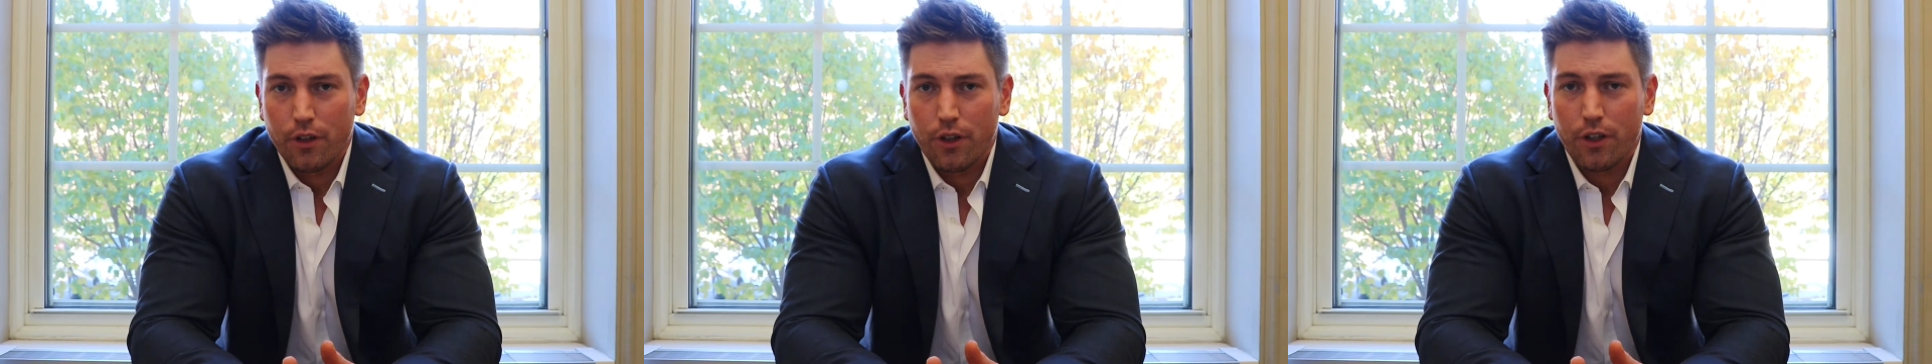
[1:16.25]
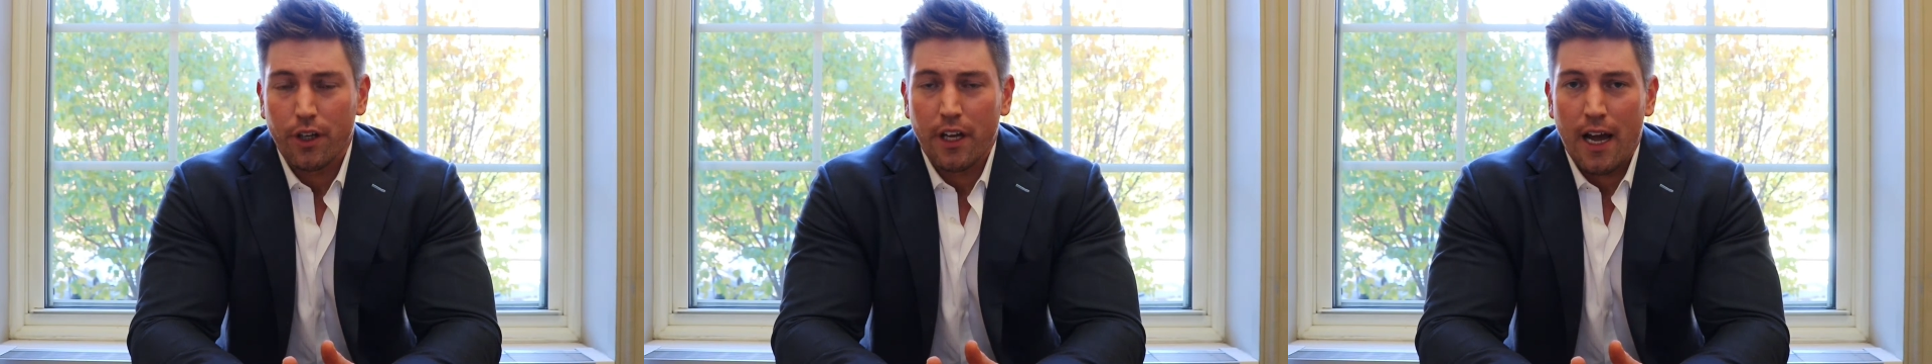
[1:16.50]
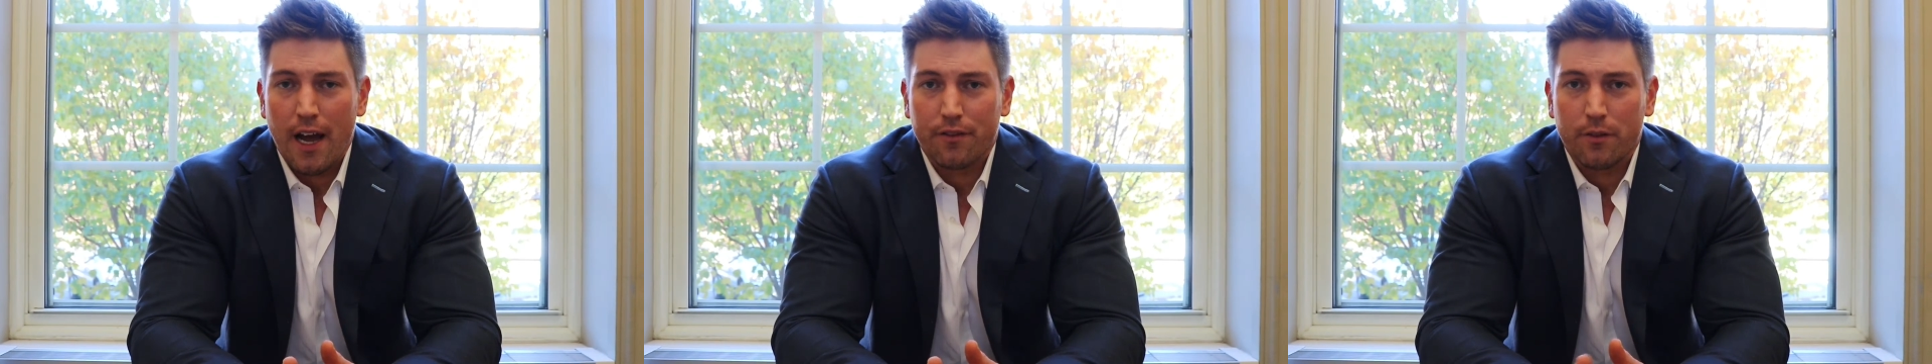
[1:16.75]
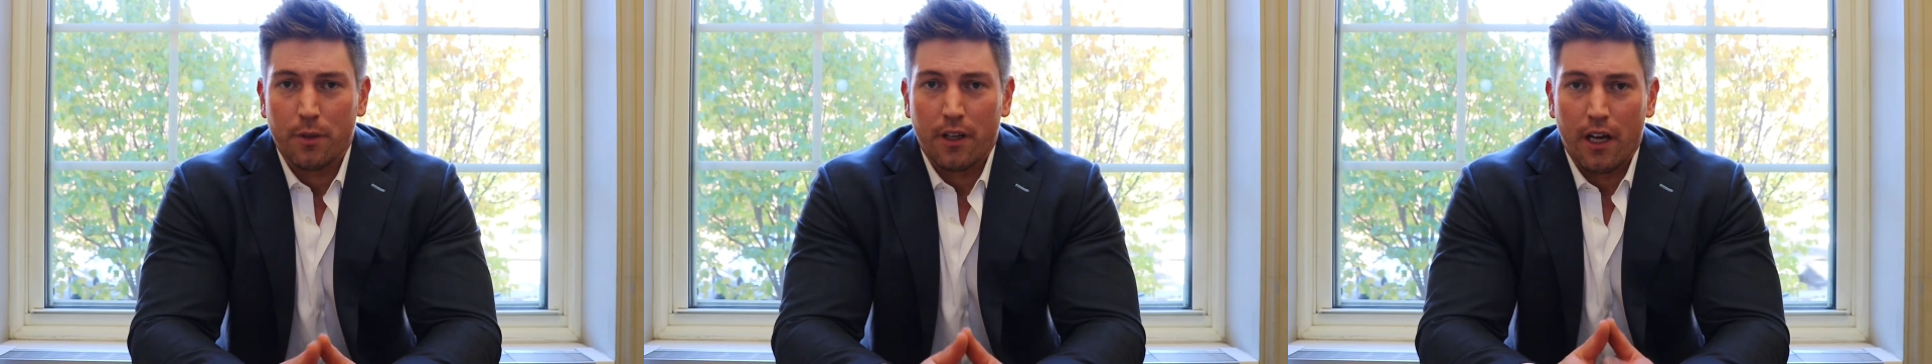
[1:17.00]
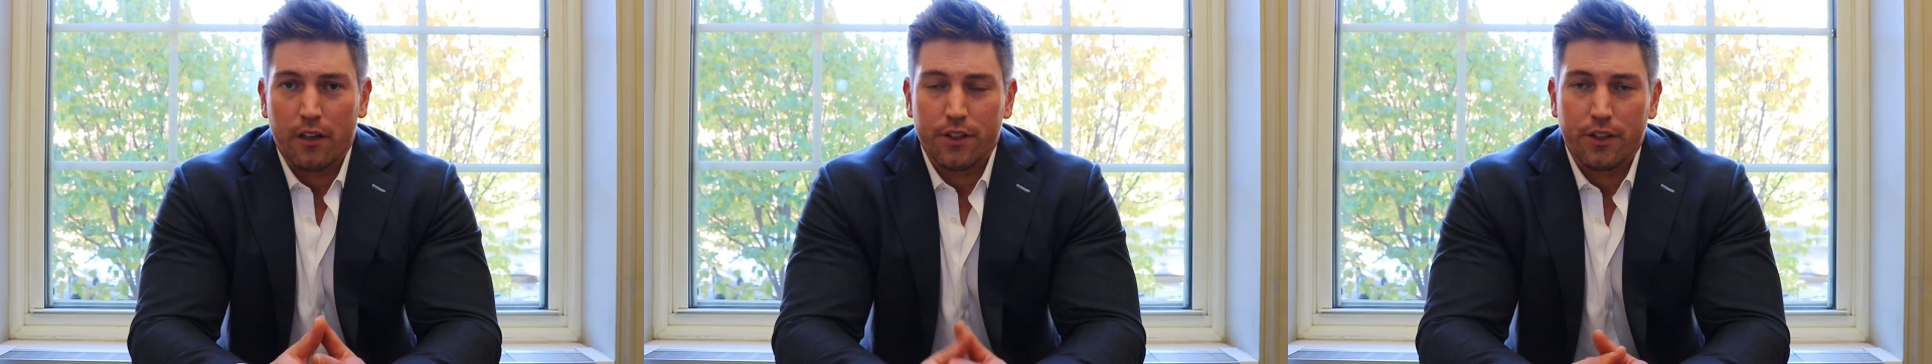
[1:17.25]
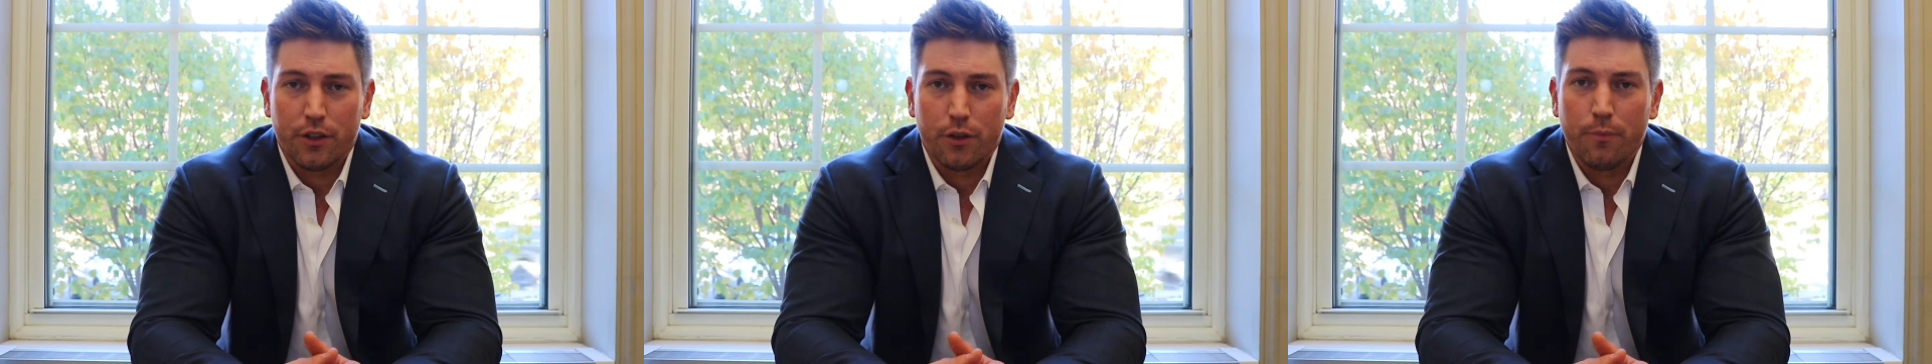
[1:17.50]
you're going to have to be
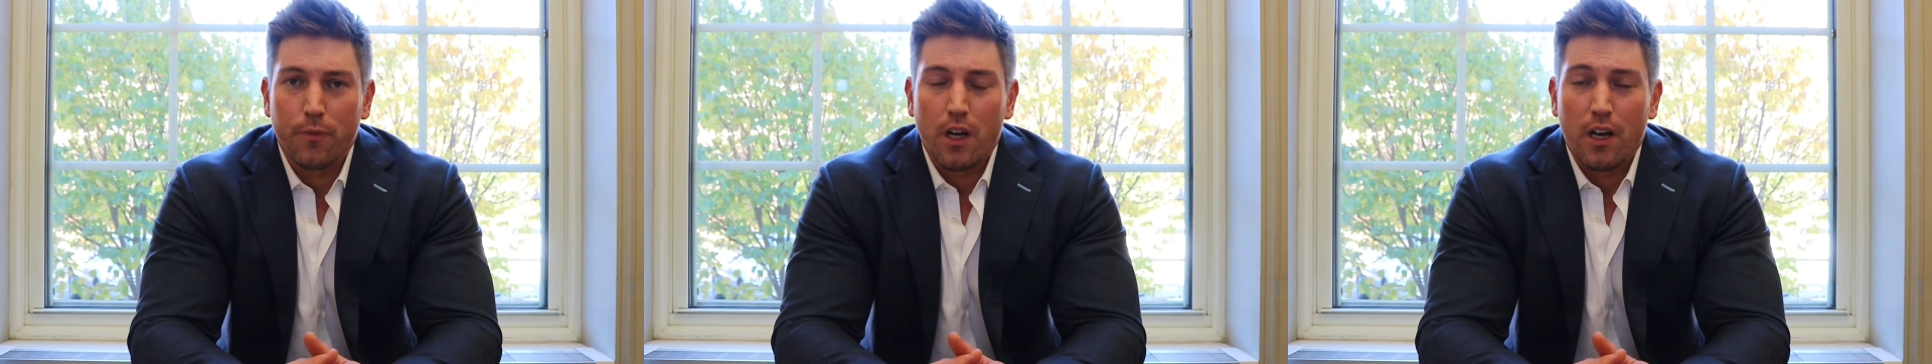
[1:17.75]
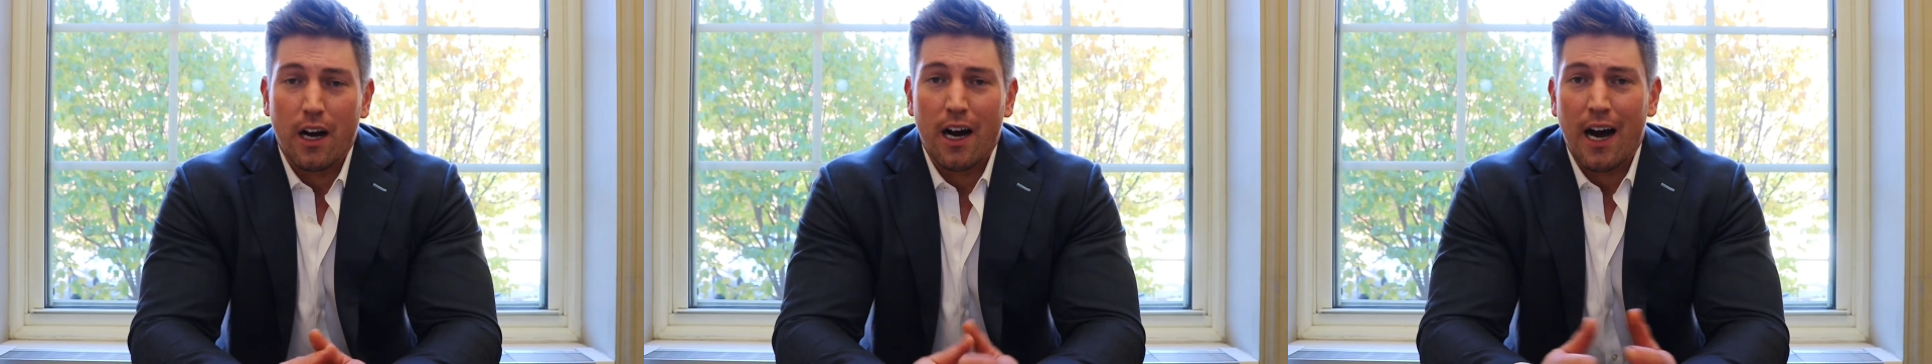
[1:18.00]
held to a